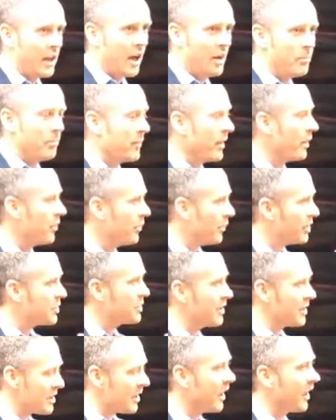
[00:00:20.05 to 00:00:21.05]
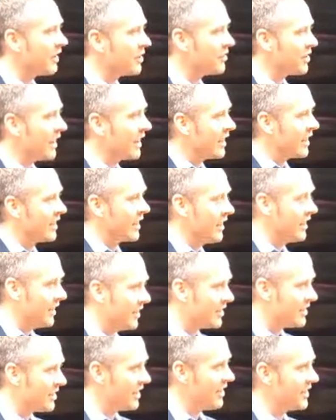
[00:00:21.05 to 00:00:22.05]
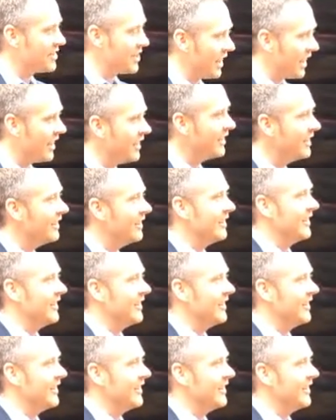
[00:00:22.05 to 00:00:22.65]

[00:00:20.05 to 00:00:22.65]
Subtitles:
And the first person I'd like to thank is Ian,